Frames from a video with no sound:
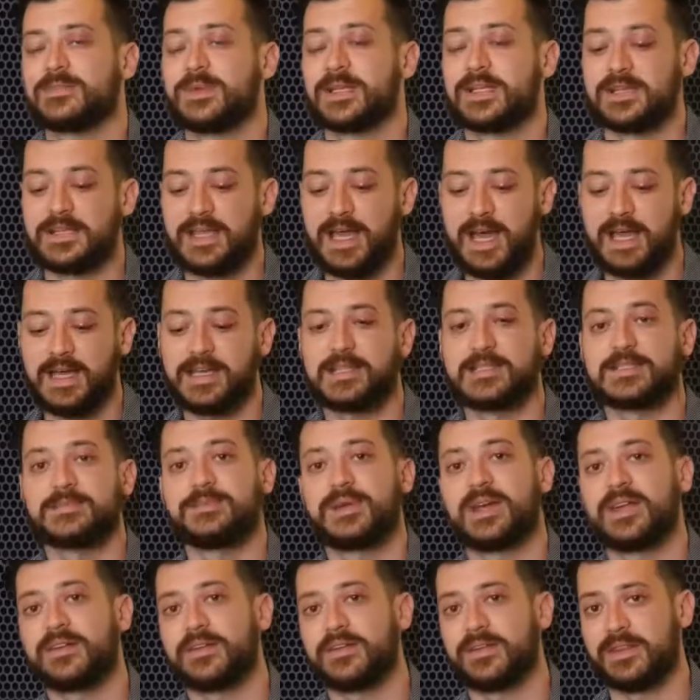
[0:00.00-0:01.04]
I'm like, that is
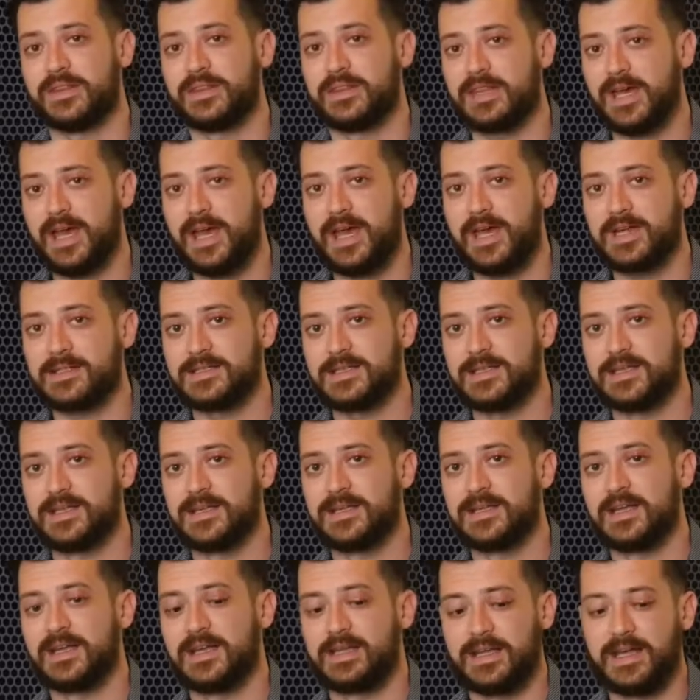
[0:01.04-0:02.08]
better than that,
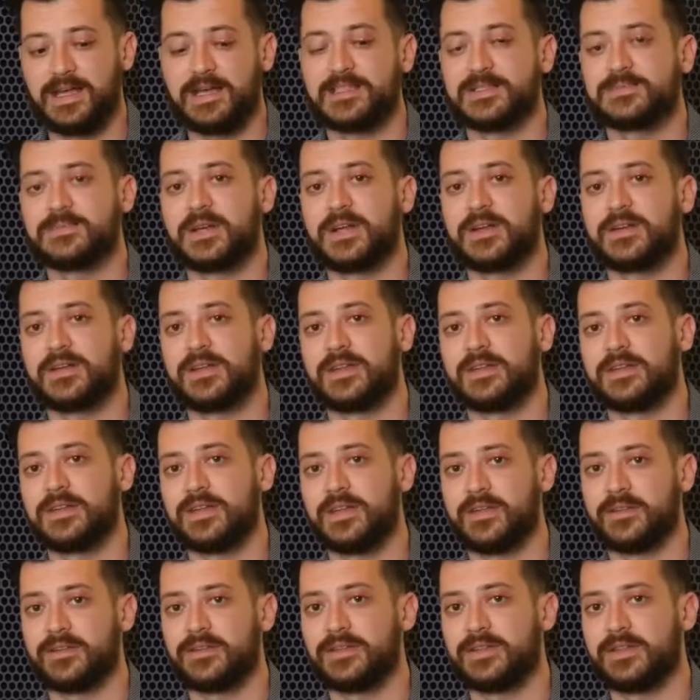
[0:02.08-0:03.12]
and that is better than the
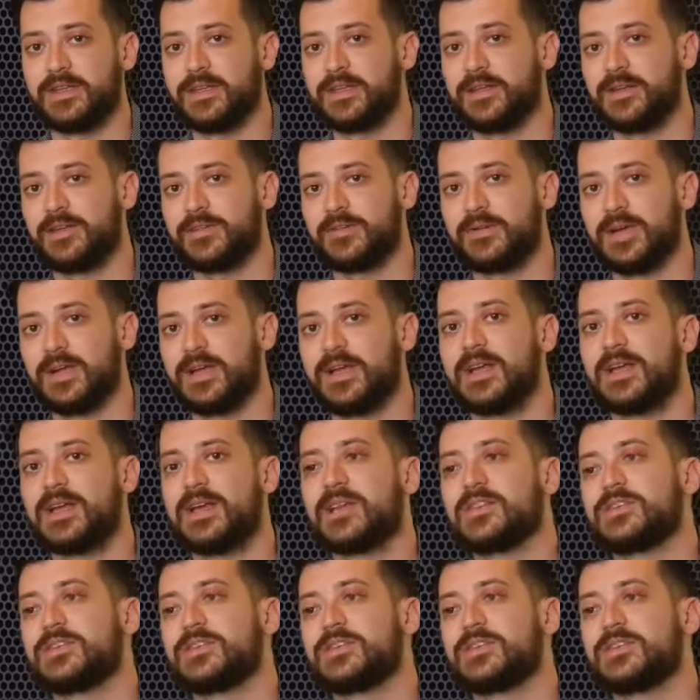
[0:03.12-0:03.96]
other thing, right?